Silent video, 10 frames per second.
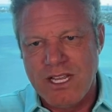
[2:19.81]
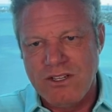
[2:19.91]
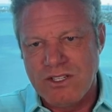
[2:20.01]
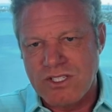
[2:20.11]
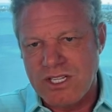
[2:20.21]
And
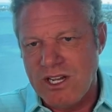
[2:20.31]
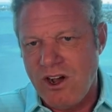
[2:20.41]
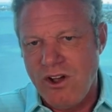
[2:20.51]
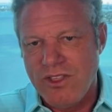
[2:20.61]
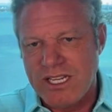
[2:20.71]
you can see
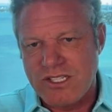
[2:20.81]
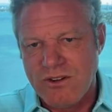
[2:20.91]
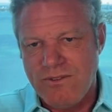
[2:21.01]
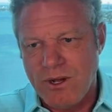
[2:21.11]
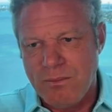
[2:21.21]
all that
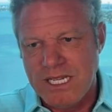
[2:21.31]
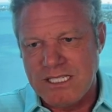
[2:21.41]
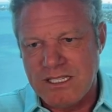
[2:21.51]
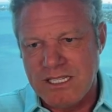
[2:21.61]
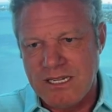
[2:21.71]
snowfall
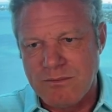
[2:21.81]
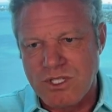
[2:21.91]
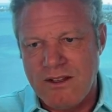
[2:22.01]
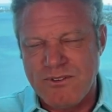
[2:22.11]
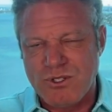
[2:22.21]
basically comes
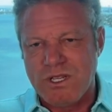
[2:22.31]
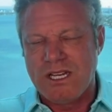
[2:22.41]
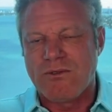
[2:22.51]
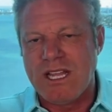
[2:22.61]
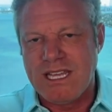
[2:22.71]
off as we
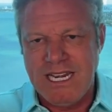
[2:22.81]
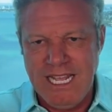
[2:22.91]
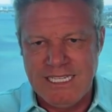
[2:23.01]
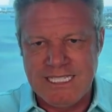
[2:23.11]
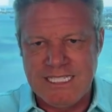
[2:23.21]
get around that
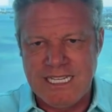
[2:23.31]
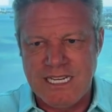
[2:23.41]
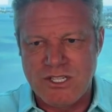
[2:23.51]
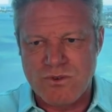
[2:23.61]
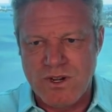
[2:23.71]
8 to
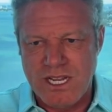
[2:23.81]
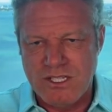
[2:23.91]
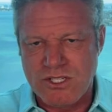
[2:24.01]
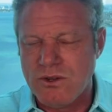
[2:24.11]
10 inch range.